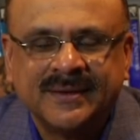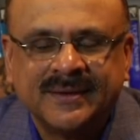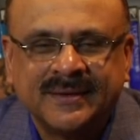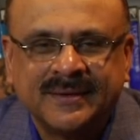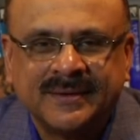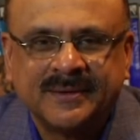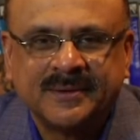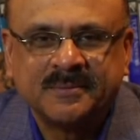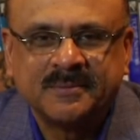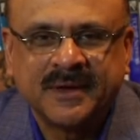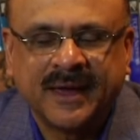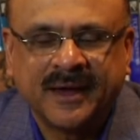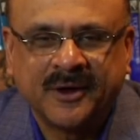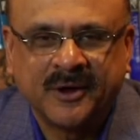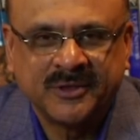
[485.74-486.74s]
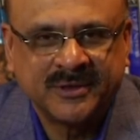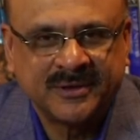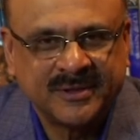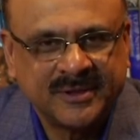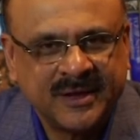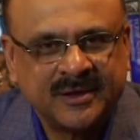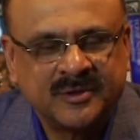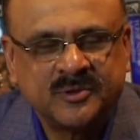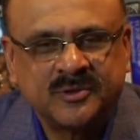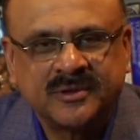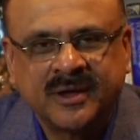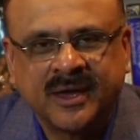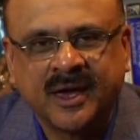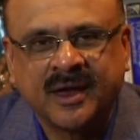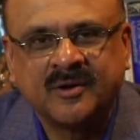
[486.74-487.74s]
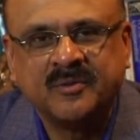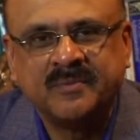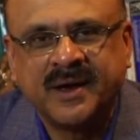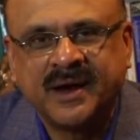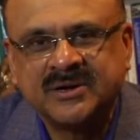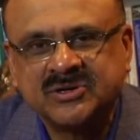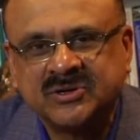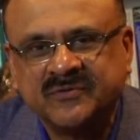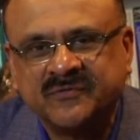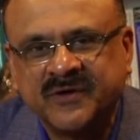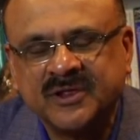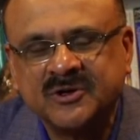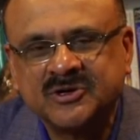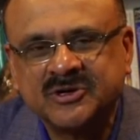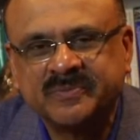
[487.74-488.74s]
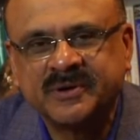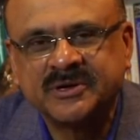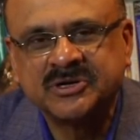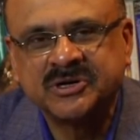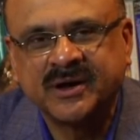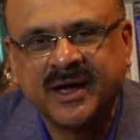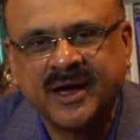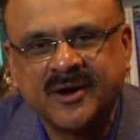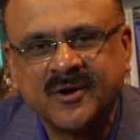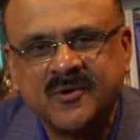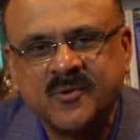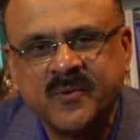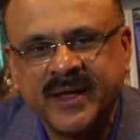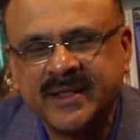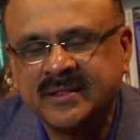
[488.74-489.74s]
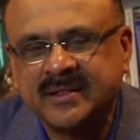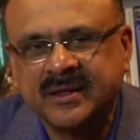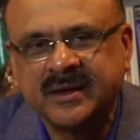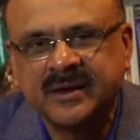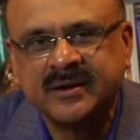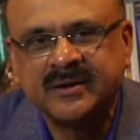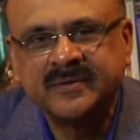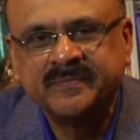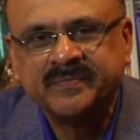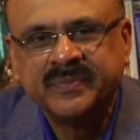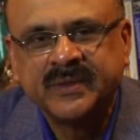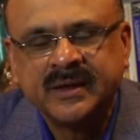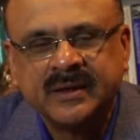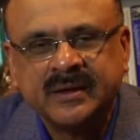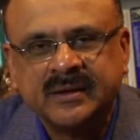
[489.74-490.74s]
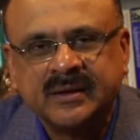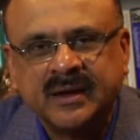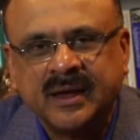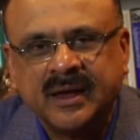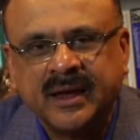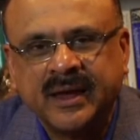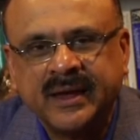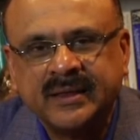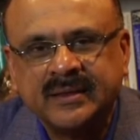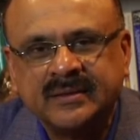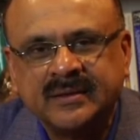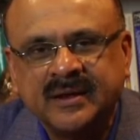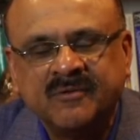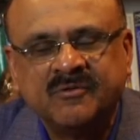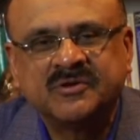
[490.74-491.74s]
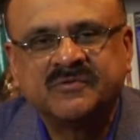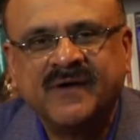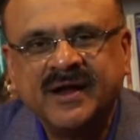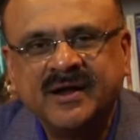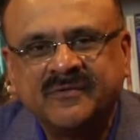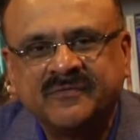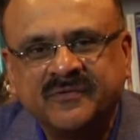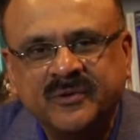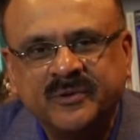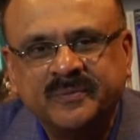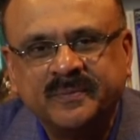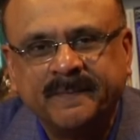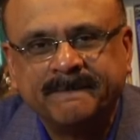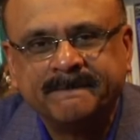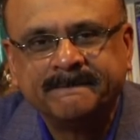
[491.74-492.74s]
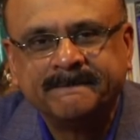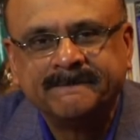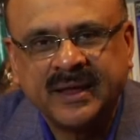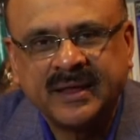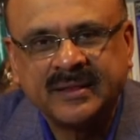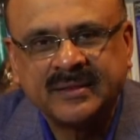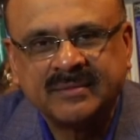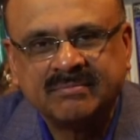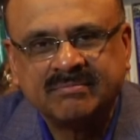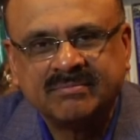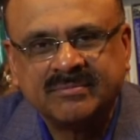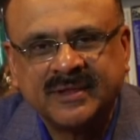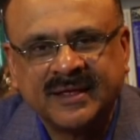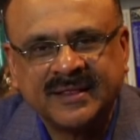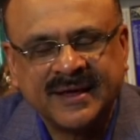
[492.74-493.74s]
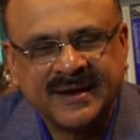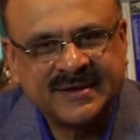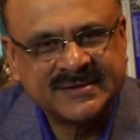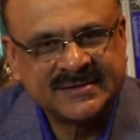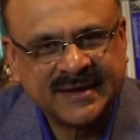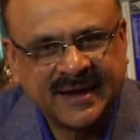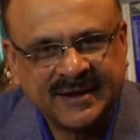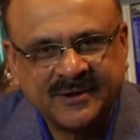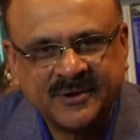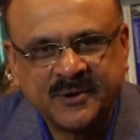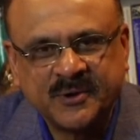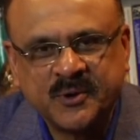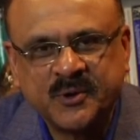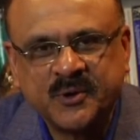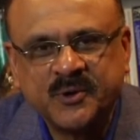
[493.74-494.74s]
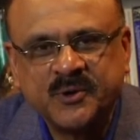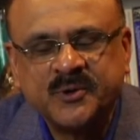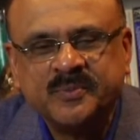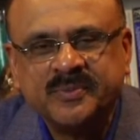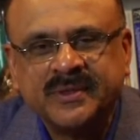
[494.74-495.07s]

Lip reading: I got the Leon Carroll Marshall Fellowship at Chicago, went there, and it was wonderful. And then I decided to go